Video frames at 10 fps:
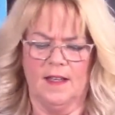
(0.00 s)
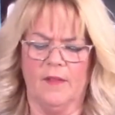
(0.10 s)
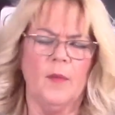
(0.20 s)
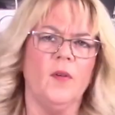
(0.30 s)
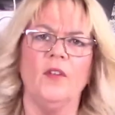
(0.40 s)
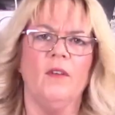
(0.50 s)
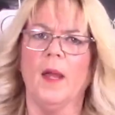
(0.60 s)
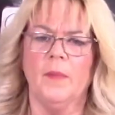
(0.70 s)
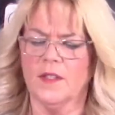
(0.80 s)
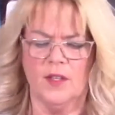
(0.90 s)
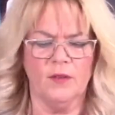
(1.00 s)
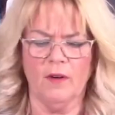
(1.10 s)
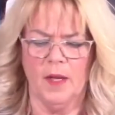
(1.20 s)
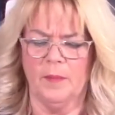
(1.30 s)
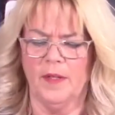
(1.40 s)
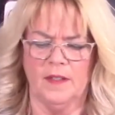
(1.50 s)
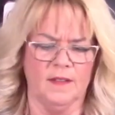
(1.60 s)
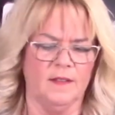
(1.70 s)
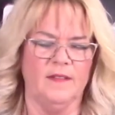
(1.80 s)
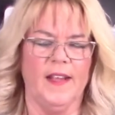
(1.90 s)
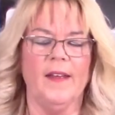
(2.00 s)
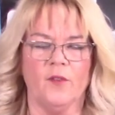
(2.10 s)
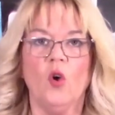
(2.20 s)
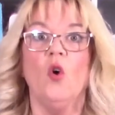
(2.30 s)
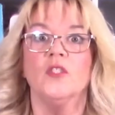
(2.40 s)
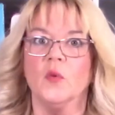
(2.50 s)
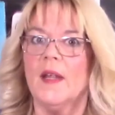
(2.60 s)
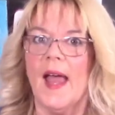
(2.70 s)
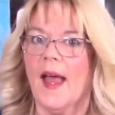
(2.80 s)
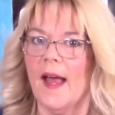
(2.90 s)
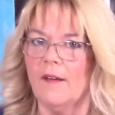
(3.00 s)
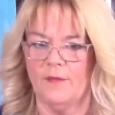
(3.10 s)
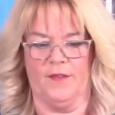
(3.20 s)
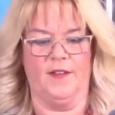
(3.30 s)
Have I put the right bit to the right bit? Yeah, of course we have.